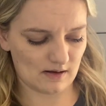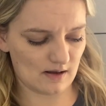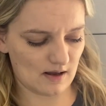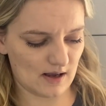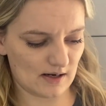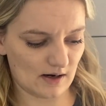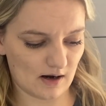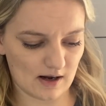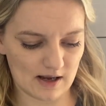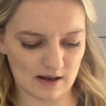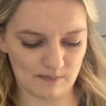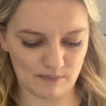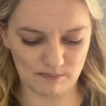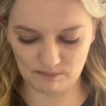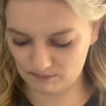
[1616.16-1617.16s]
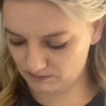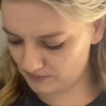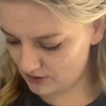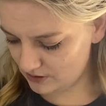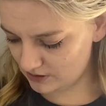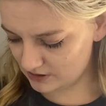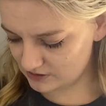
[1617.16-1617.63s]
and I
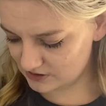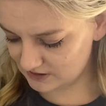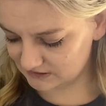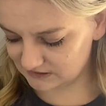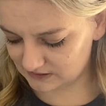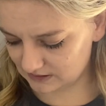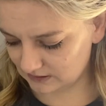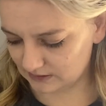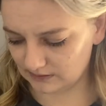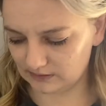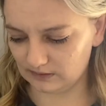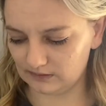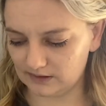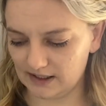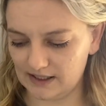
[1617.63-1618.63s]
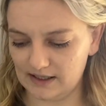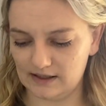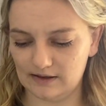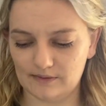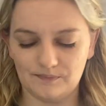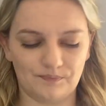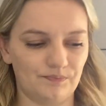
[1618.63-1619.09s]
purchased the little
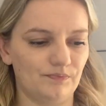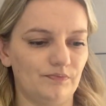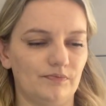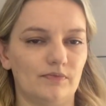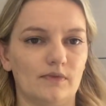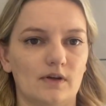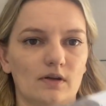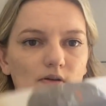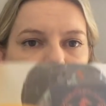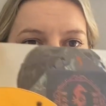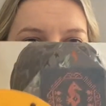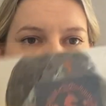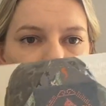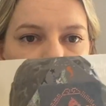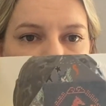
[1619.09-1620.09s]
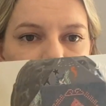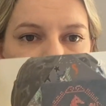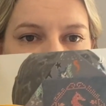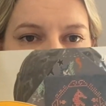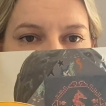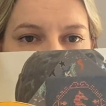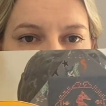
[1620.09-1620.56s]
kit of
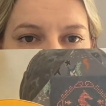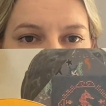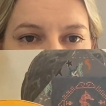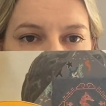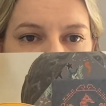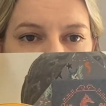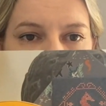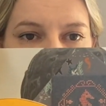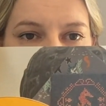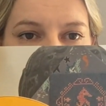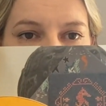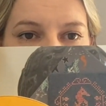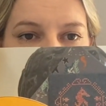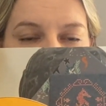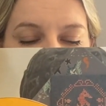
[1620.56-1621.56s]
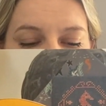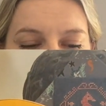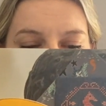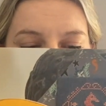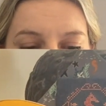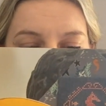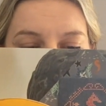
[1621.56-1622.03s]
the Quirky
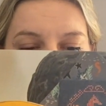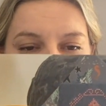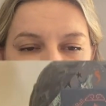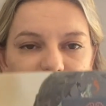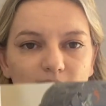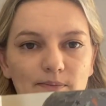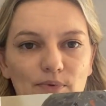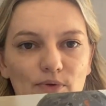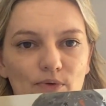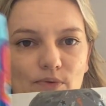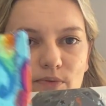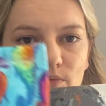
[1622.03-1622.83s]
Quaker sample